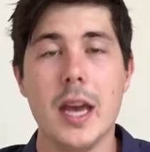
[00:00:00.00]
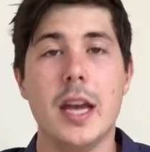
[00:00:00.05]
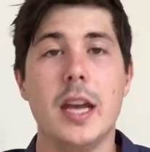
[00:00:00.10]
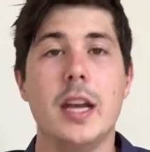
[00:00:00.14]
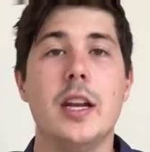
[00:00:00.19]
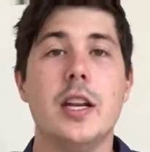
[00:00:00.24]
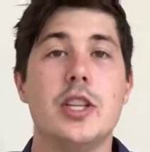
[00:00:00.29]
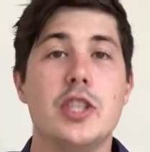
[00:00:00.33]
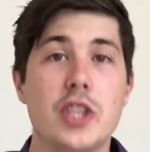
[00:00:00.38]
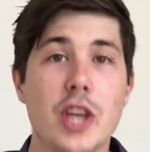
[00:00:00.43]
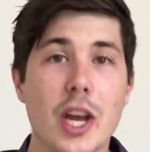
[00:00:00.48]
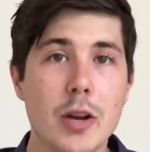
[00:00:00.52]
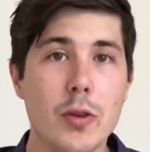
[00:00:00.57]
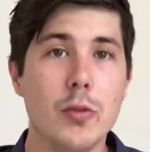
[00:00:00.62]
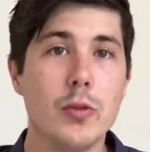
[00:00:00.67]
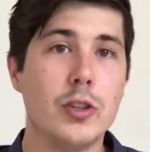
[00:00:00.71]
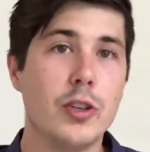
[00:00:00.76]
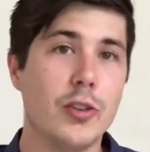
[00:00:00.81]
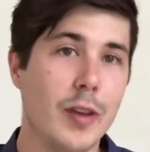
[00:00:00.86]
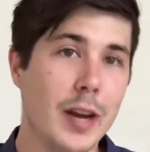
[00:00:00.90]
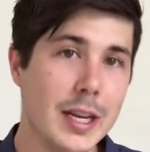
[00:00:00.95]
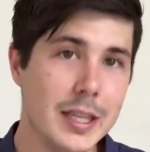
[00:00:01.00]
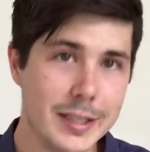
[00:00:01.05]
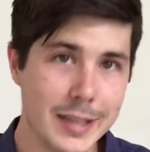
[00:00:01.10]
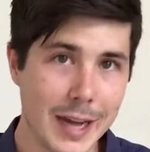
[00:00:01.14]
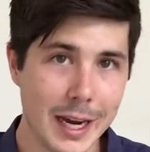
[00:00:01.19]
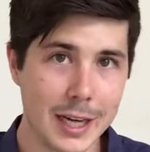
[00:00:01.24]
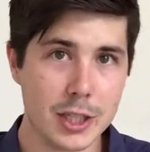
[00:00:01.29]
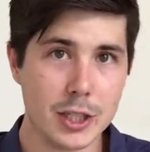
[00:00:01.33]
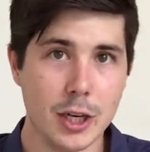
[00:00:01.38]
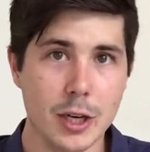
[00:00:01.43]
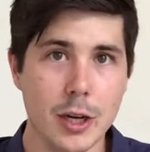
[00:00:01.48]
In a general
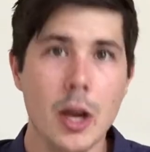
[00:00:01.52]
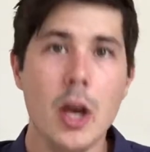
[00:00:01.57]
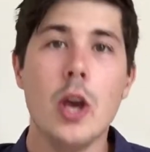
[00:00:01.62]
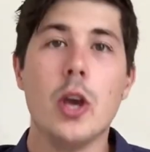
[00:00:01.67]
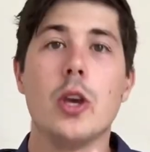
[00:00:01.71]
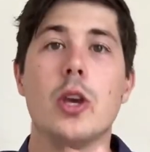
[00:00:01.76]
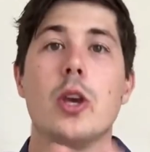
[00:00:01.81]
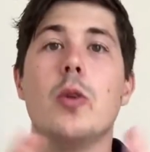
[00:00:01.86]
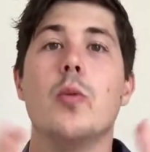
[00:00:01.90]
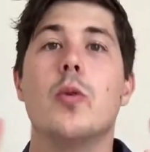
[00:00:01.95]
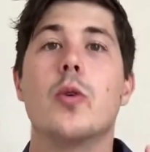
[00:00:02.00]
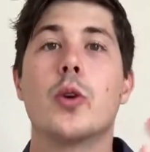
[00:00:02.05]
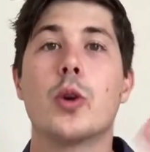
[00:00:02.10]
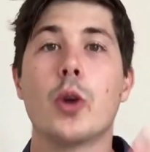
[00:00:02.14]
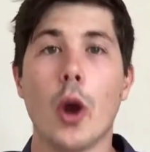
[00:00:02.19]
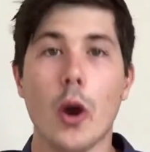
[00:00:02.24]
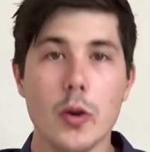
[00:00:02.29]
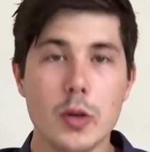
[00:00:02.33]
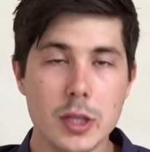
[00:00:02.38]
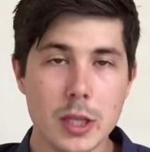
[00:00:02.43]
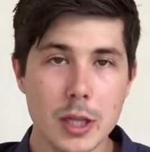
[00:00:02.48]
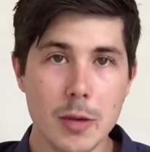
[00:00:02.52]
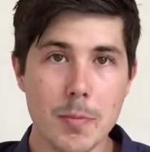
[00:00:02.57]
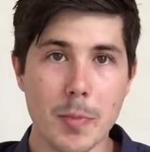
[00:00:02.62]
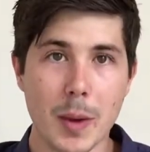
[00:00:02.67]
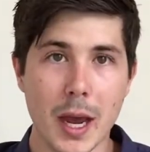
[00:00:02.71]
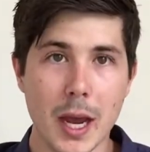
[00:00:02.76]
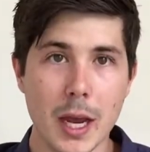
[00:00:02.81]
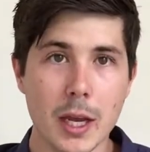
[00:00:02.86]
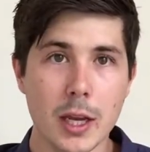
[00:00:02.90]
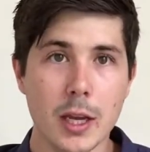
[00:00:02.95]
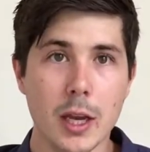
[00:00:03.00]
transaction, you will go to the
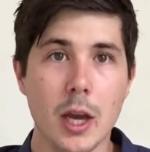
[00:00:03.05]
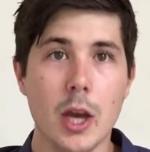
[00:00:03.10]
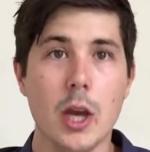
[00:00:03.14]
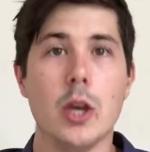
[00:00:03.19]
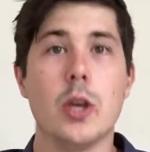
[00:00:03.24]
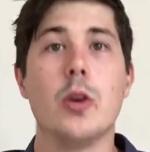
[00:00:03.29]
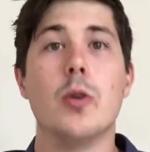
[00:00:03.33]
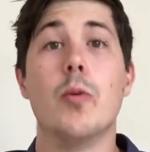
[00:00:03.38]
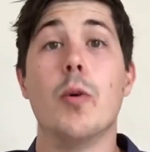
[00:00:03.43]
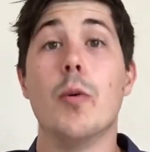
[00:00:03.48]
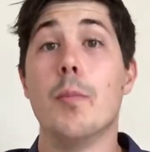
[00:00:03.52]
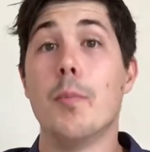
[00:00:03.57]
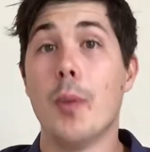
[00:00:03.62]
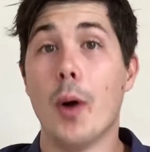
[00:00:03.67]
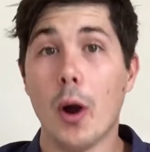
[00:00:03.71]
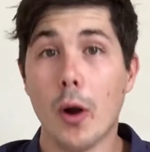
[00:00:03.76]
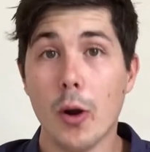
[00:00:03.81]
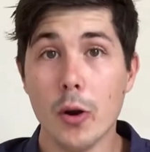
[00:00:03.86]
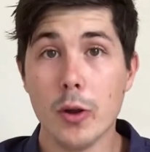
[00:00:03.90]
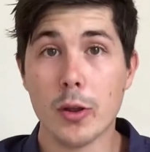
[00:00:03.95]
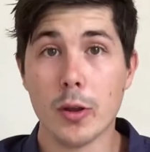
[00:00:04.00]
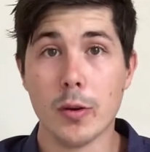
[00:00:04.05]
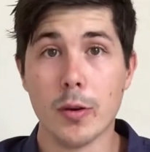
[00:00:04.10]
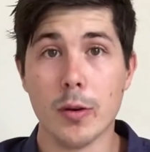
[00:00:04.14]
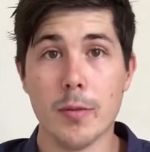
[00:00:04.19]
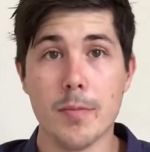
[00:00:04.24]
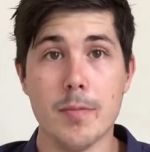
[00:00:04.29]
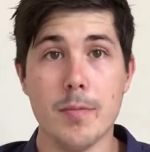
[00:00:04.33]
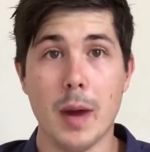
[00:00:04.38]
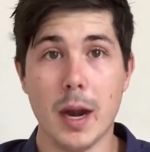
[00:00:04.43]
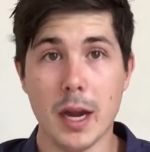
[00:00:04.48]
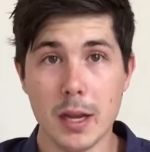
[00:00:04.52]
bank, you will borrow the
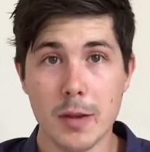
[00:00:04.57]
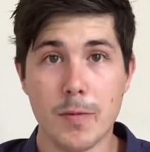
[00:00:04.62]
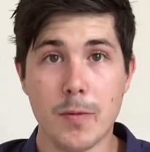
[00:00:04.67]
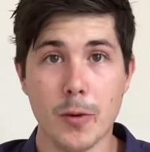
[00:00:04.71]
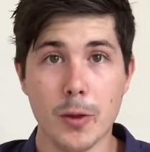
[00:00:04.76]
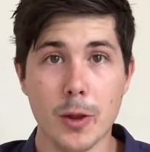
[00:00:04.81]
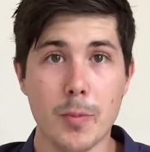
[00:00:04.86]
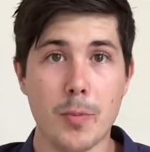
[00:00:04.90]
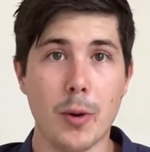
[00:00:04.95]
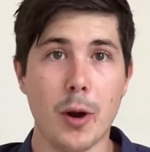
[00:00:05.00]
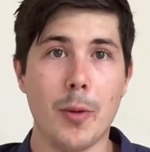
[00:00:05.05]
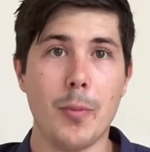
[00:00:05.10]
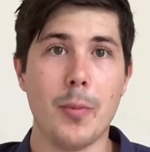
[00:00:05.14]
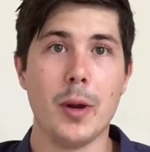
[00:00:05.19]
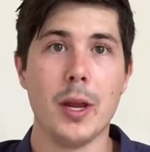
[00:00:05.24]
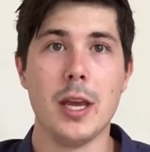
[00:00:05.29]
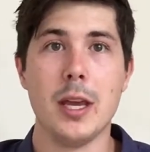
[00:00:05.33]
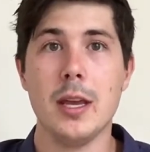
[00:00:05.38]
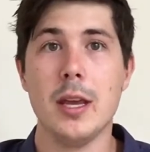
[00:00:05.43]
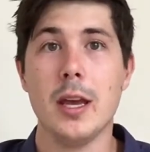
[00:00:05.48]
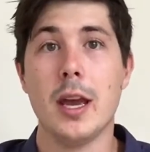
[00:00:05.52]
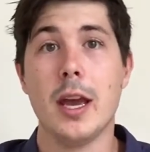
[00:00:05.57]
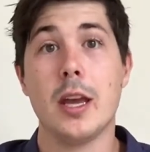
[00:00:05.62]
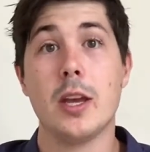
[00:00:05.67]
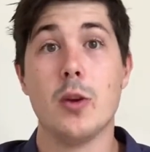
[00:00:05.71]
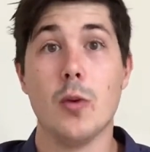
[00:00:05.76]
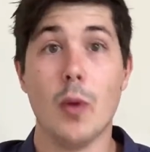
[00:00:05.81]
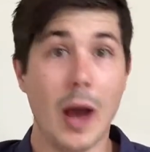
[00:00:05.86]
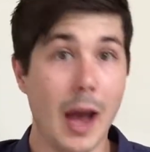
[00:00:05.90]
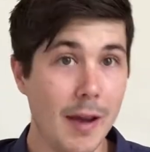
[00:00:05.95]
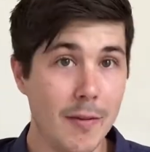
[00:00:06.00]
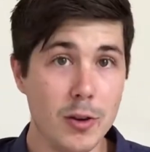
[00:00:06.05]
money for the property,
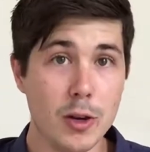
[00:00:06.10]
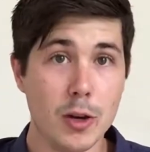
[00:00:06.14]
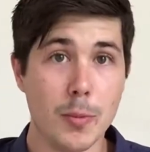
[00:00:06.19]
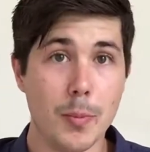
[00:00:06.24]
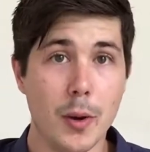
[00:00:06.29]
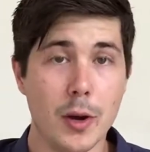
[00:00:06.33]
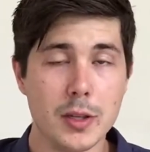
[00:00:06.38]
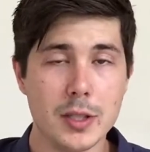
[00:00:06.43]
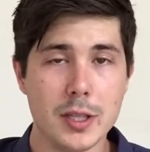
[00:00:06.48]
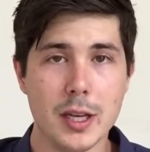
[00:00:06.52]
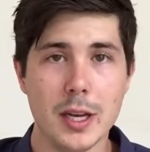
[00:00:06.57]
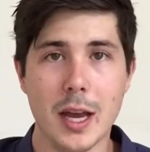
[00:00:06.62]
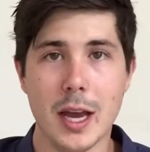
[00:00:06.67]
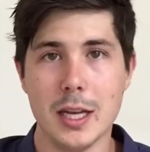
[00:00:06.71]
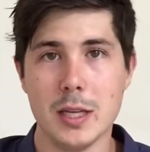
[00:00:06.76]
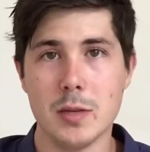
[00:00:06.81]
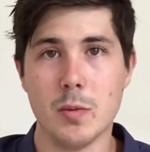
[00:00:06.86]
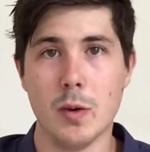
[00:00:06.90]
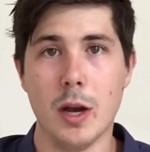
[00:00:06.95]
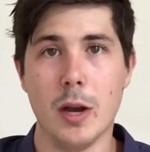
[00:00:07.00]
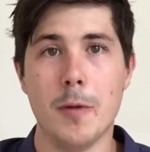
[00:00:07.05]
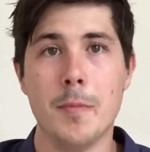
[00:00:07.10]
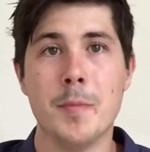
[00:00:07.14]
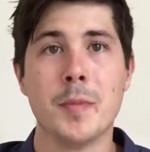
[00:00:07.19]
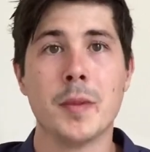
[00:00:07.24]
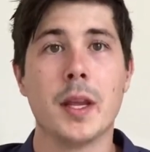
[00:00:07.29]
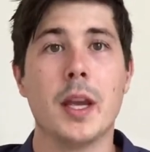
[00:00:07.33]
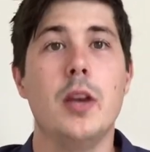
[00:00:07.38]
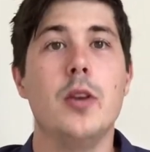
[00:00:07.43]
you'll have your deposit as well.